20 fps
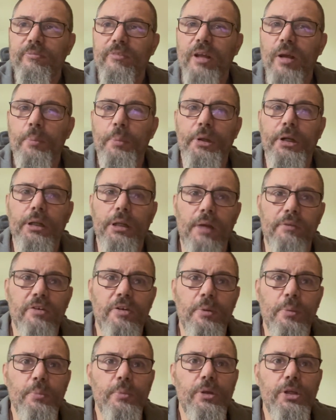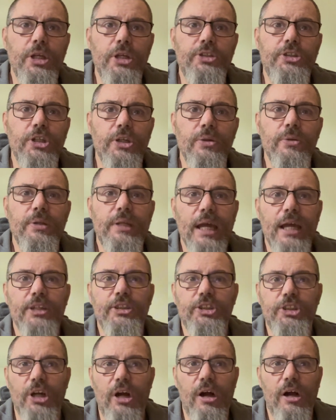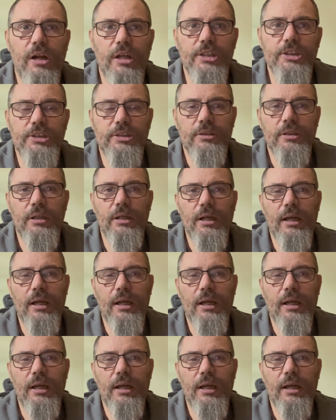but a lot of them you do get charged.